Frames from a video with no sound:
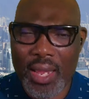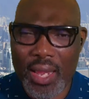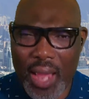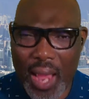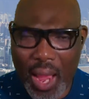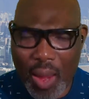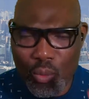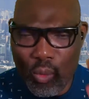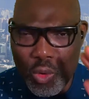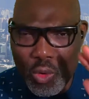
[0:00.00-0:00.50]

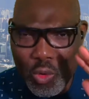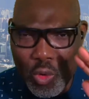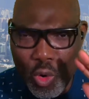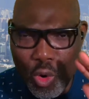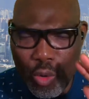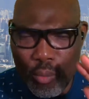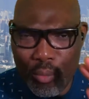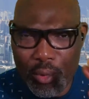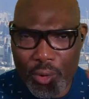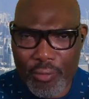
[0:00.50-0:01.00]
I will
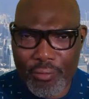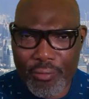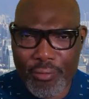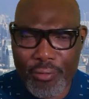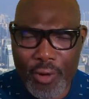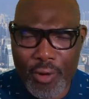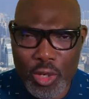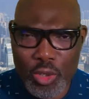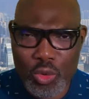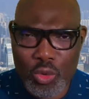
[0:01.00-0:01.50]
go
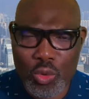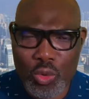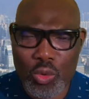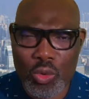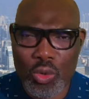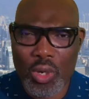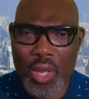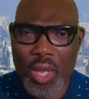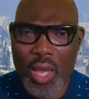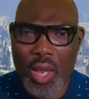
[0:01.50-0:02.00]
before
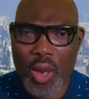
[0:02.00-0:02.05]
you.